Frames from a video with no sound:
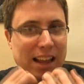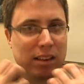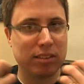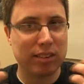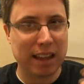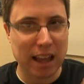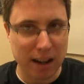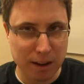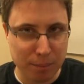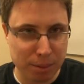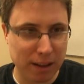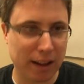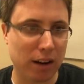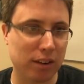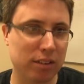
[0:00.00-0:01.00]
is getting
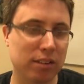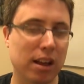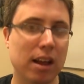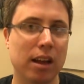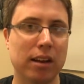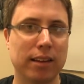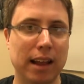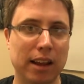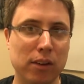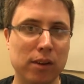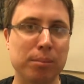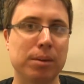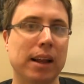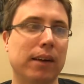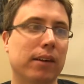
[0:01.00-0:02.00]
players that you
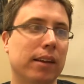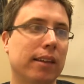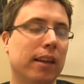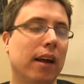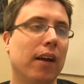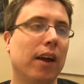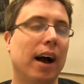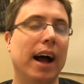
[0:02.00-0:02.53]
can play with.